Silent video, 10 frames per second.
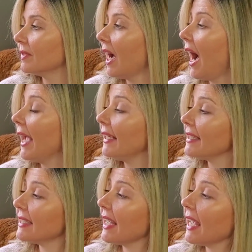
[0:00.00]
"Hide and
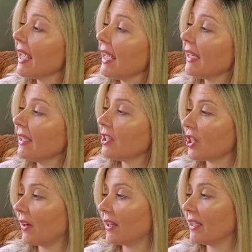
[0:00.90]
seek,"
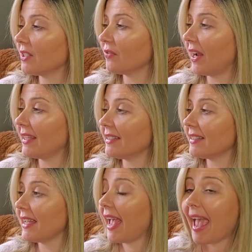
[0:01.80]
shouted his
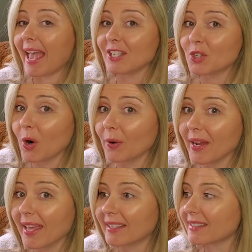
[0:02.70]
friends. "And you're
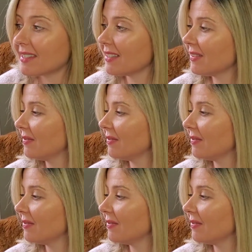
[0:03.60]
it."